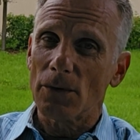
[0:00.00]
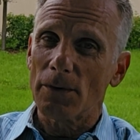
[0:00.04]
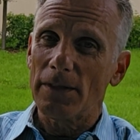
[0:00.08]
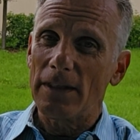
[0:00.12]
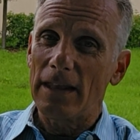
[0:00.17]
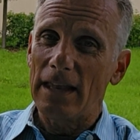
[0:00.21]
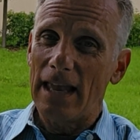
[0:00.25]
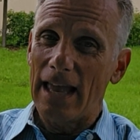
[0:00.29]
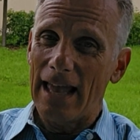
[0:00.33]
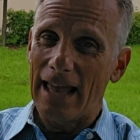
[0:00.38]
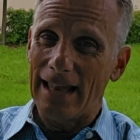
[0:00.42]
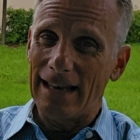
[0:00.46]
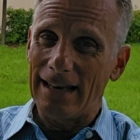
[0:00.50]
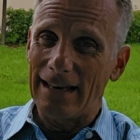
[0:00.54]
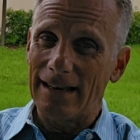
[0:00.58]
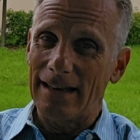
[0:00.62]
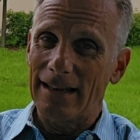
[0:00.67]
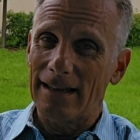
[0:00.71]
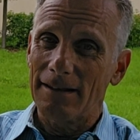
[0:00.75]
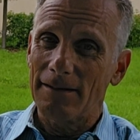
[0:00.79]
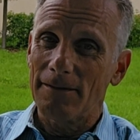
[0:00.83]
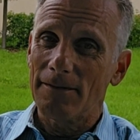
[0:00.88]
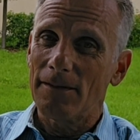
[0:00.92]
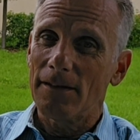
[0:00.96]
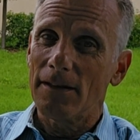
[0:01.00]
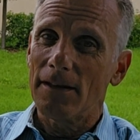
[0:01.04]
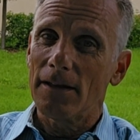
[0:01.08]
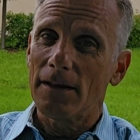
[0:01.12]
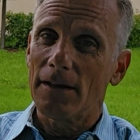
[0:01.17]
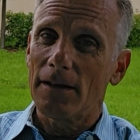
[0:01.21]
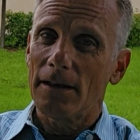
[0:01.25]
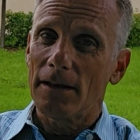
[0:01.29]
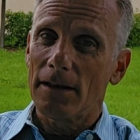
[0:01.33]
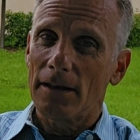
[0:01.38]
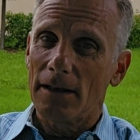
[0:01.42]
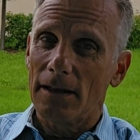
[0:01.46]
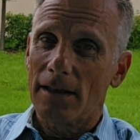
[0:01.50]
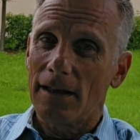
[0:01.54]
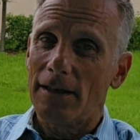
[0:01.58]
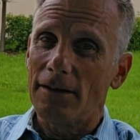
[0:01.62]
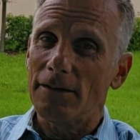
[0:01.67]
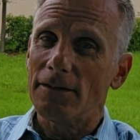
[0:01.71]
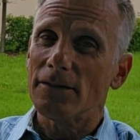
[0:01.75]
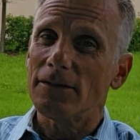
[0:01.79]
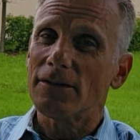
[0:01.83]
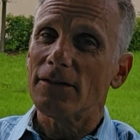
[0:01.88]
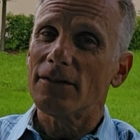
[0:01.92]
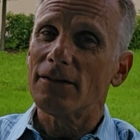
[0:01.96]
in the end,
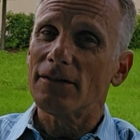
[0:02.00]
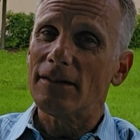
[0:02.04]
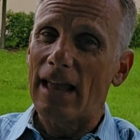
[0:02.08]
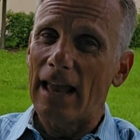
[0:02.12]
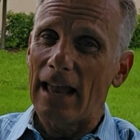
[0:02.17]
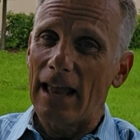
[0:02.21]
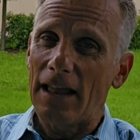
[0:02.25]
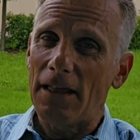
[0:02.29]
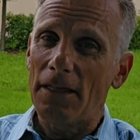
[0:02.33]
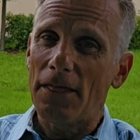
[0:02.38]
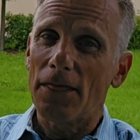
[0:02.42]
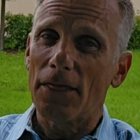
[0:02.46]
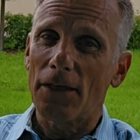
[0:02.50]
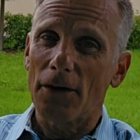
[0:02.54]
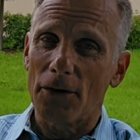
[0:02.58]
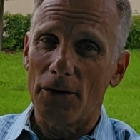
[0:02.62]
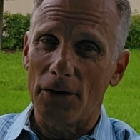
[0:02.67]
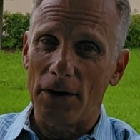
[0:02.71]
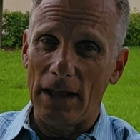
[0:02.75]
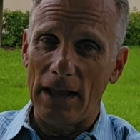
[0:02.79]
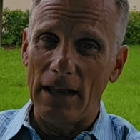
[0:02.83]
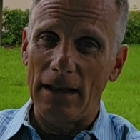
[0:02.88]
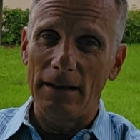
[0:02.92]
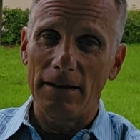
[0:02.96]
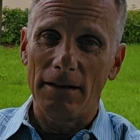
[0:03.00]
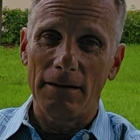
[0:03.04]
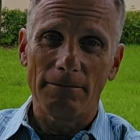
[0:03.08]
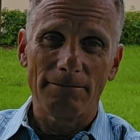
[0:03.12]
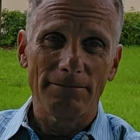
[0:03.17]
stay 30.